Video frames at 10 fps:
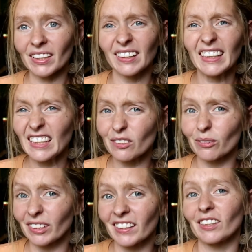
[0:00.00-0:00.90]
the kids
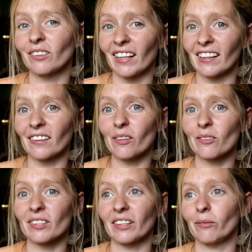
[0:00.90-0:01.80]
really don't like
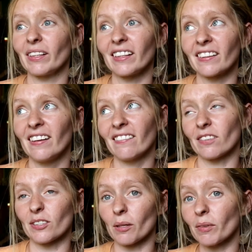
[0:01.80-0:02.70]
those, and we
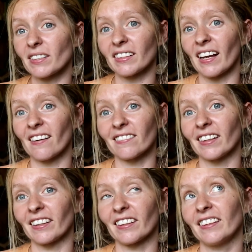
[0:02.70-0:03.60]
for some reason have
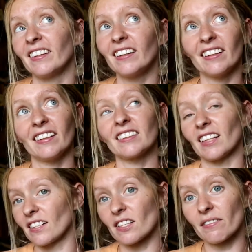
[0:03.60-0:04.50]
like
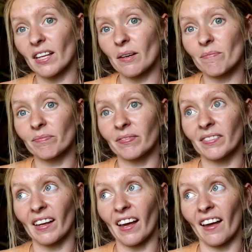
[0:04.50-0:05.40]
tons of them
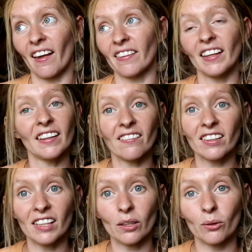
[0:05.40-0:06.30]
and they never
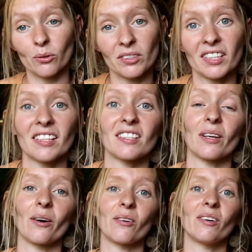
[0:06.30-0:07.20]
get used.
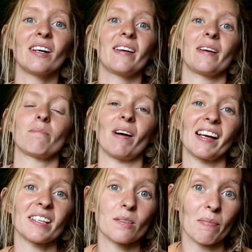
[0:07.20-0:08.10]
So
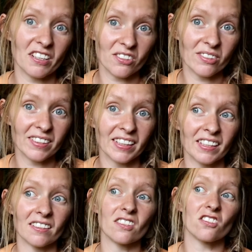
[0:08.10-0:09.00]
buying special
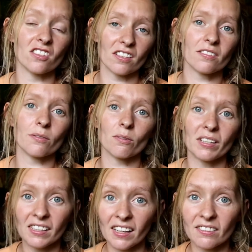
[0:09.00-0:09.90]
things just for
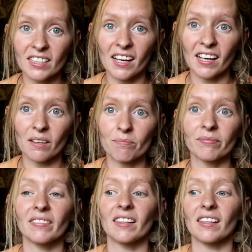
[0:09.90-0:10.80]
read aloud time
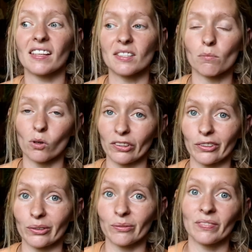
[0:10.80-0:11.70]
is important
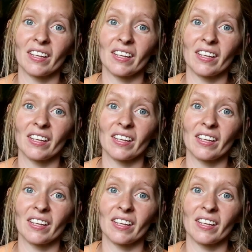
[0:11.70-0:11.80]
too.